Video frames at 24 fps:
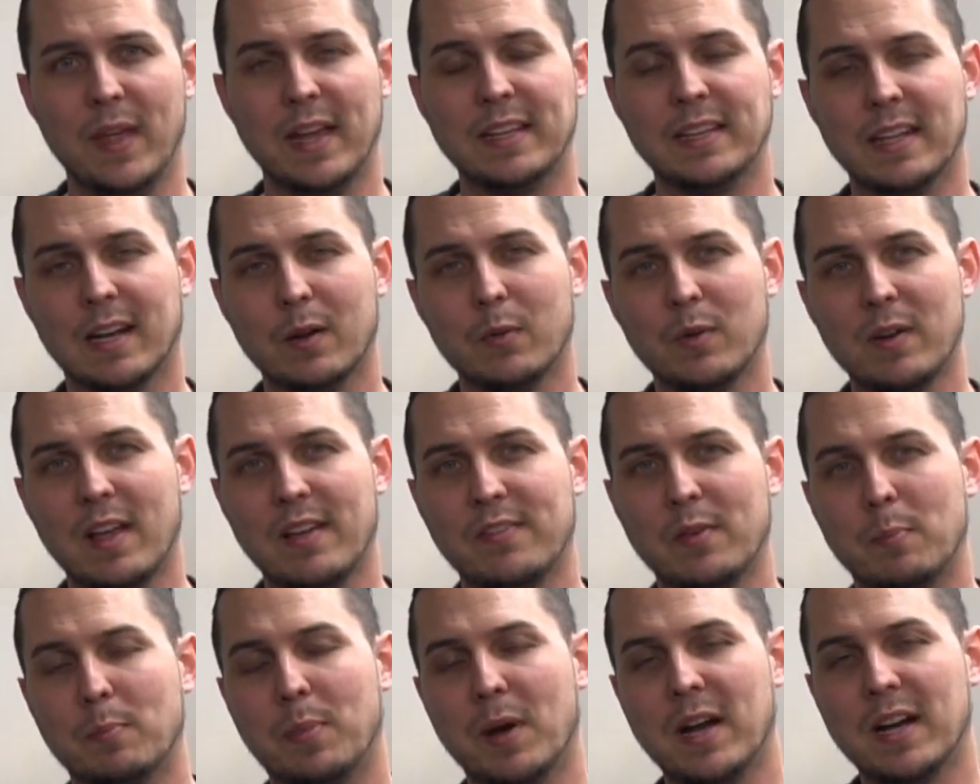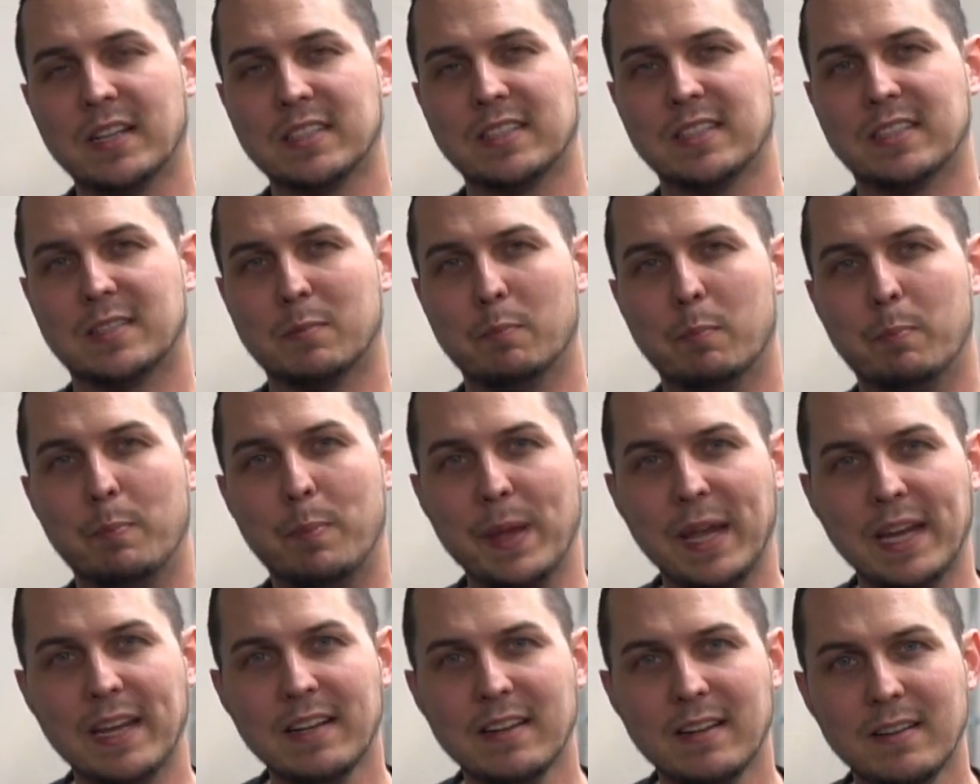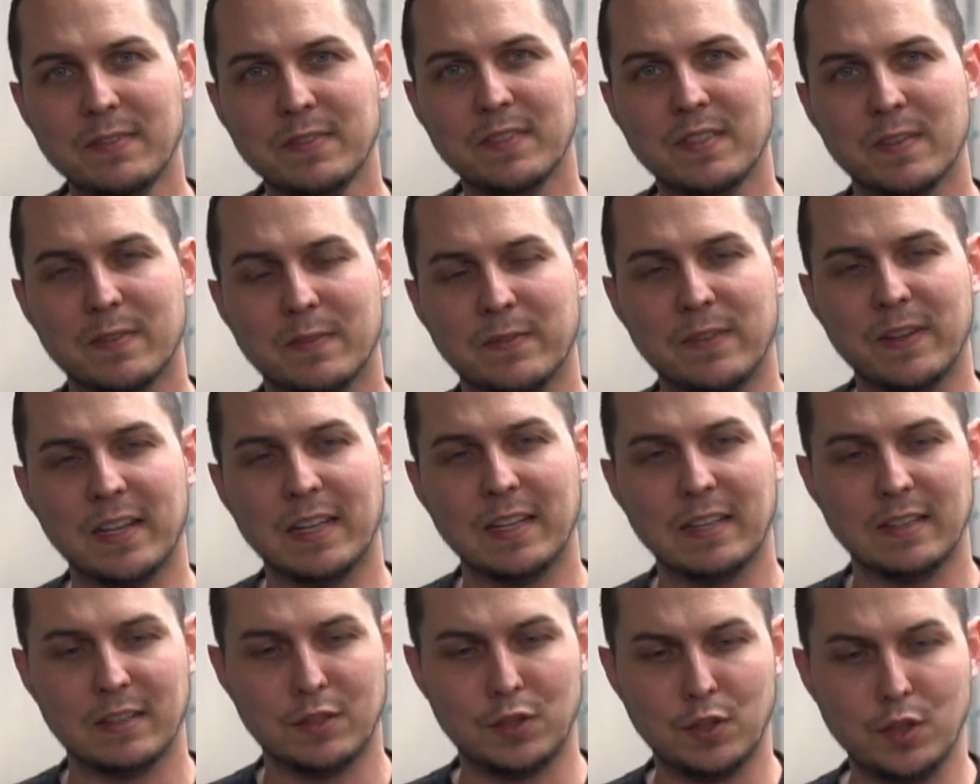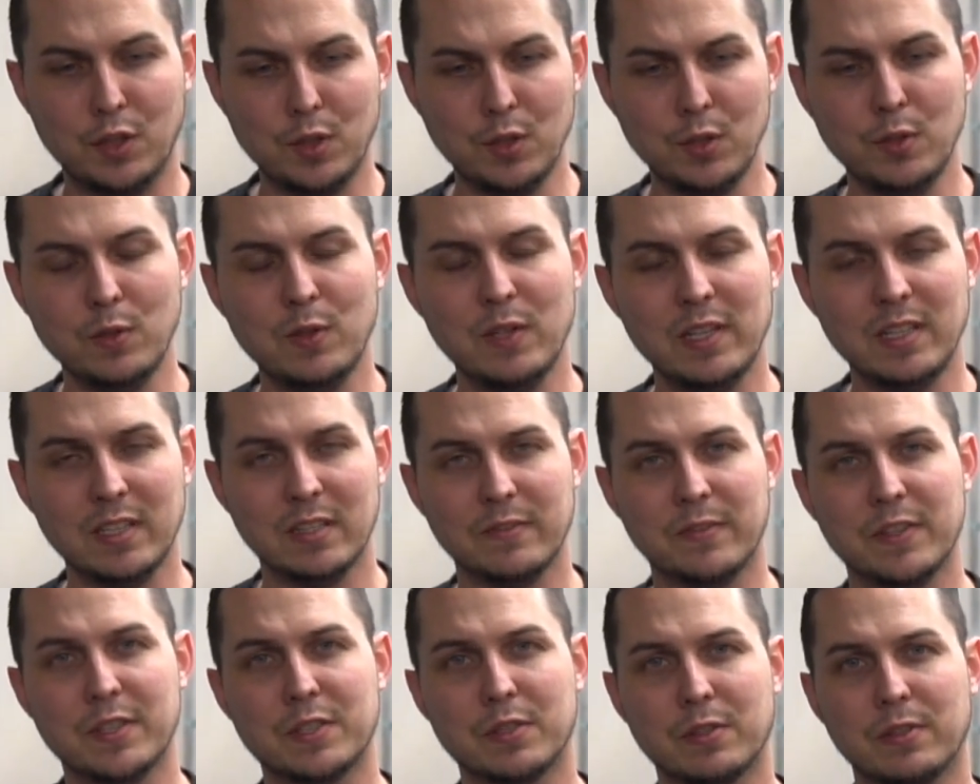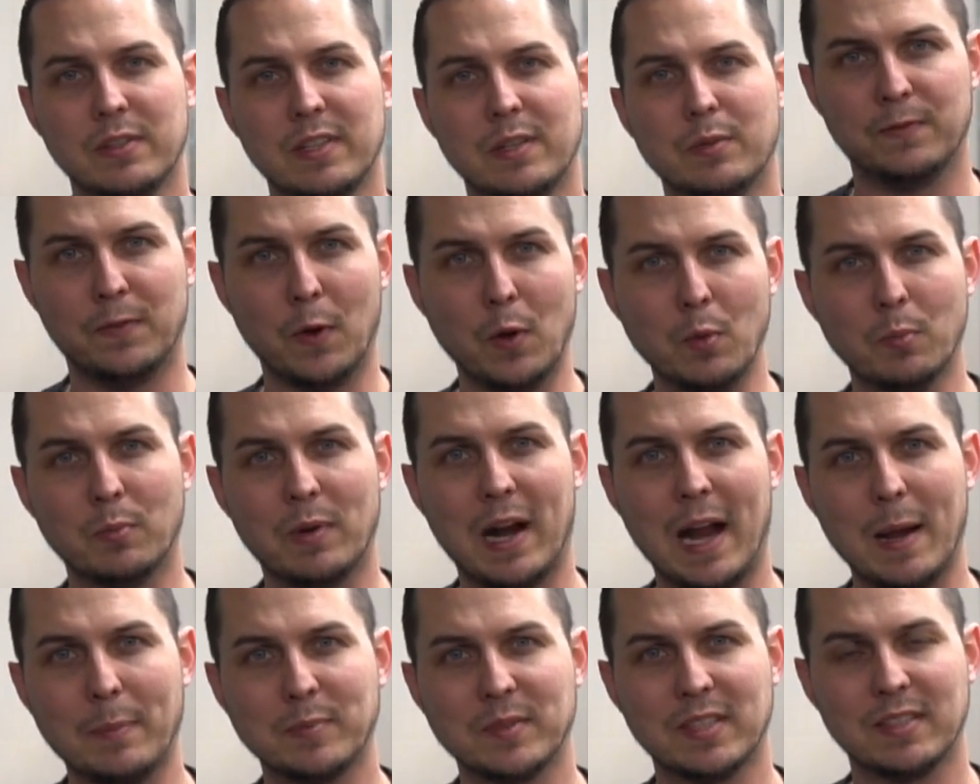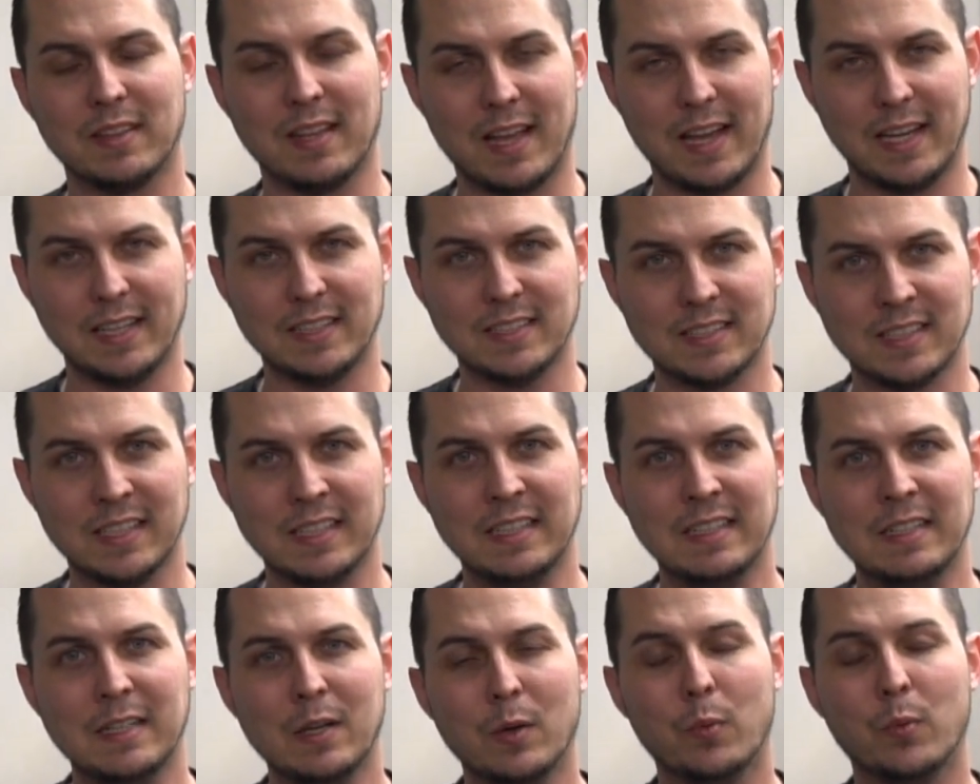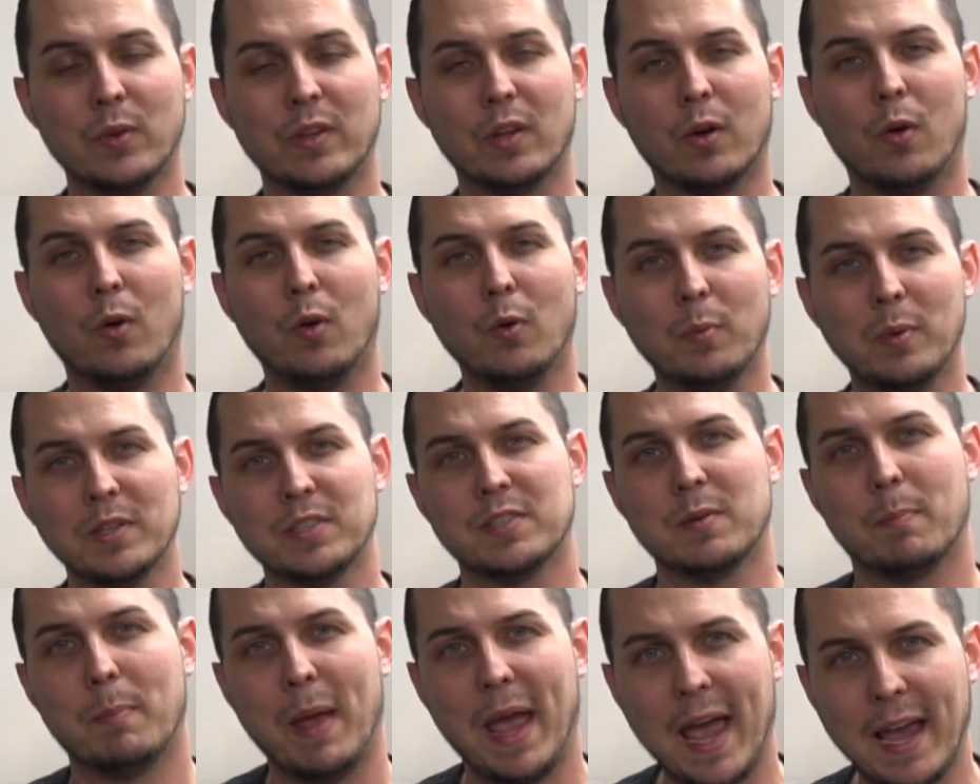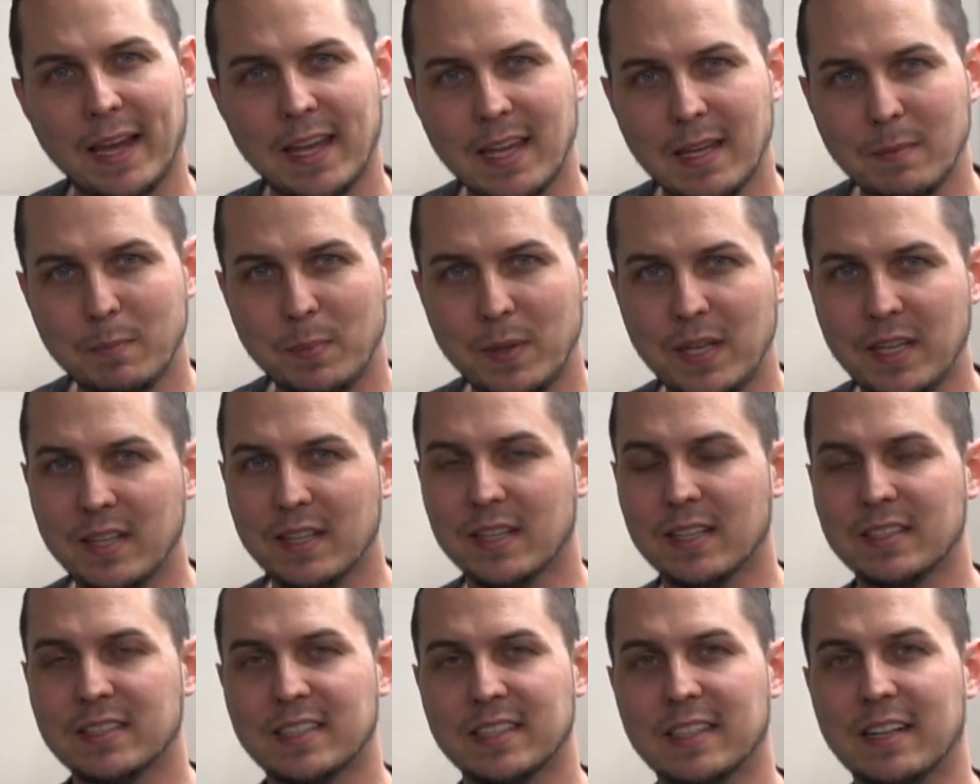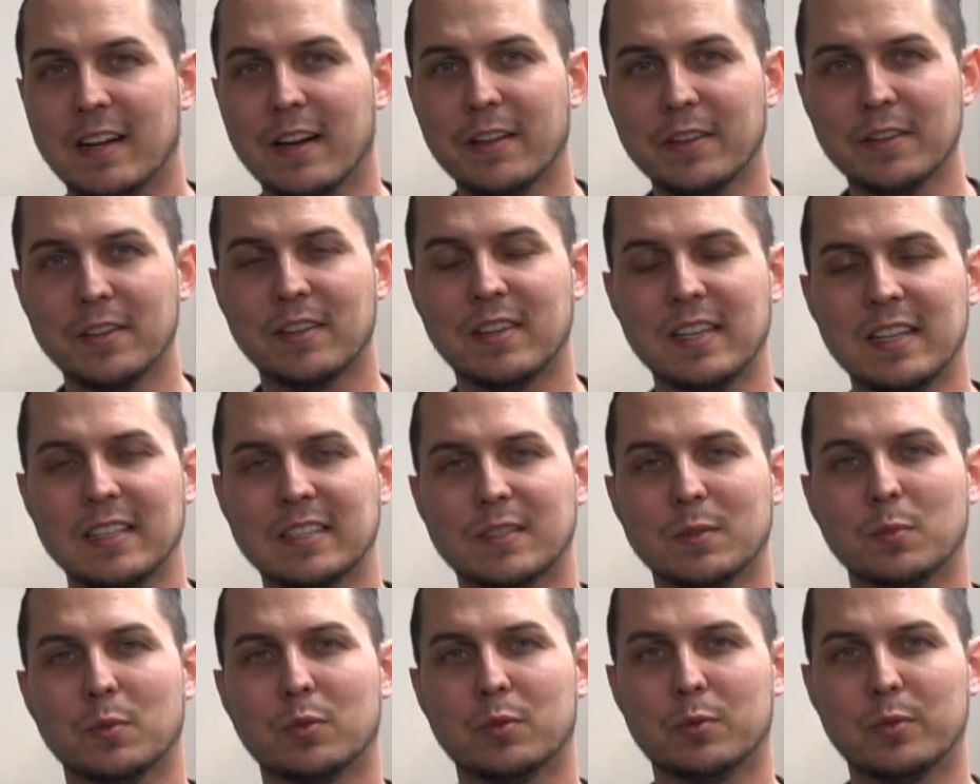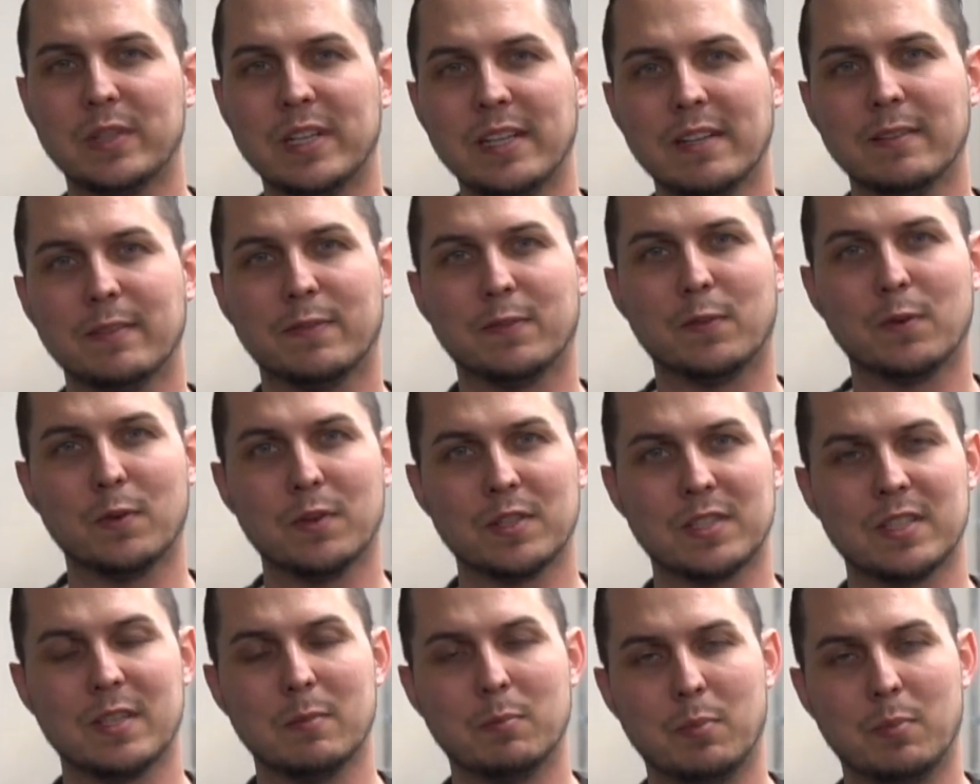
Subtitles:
and then I wanna have a box that's big enough to fit 2 individually foam wrapped lights with a whole bunch of packing peanuts and other things that will reinforce the